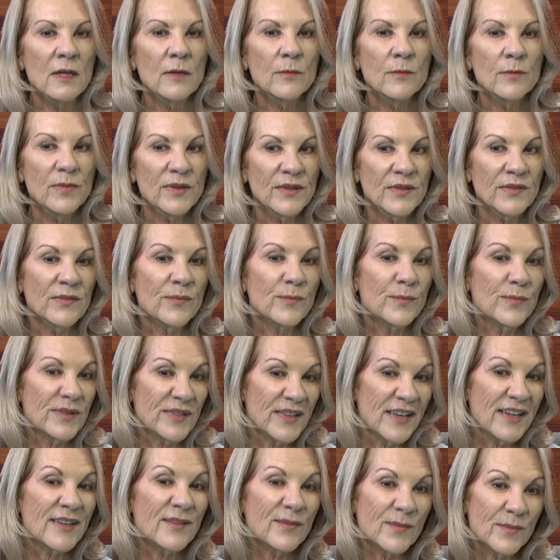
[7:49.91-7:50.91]
but but
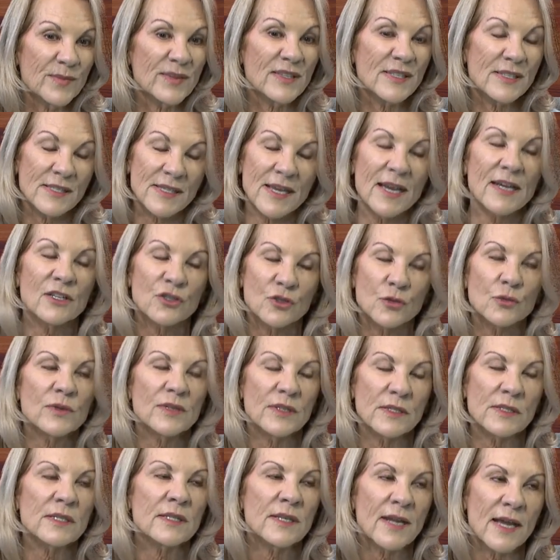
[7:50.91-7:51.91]
they, but it's actual,
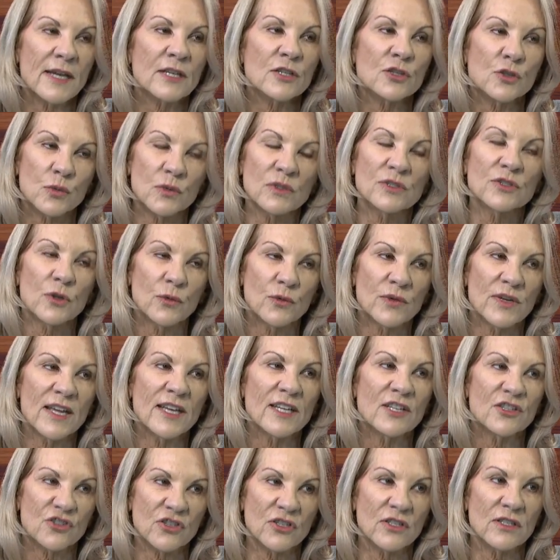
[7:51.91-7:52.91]
it's an actual
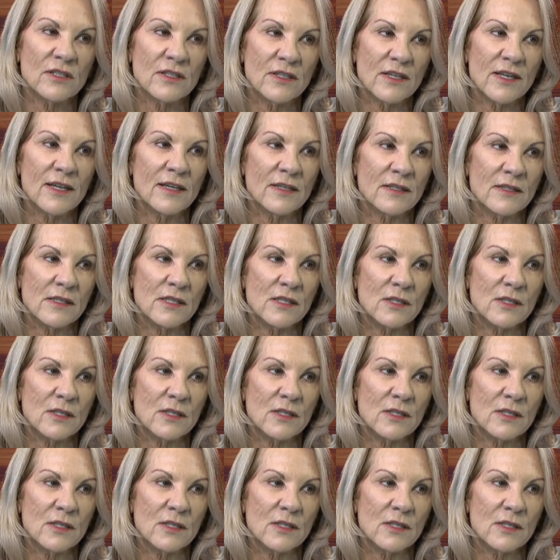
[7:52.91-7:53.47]
donation, and yeah.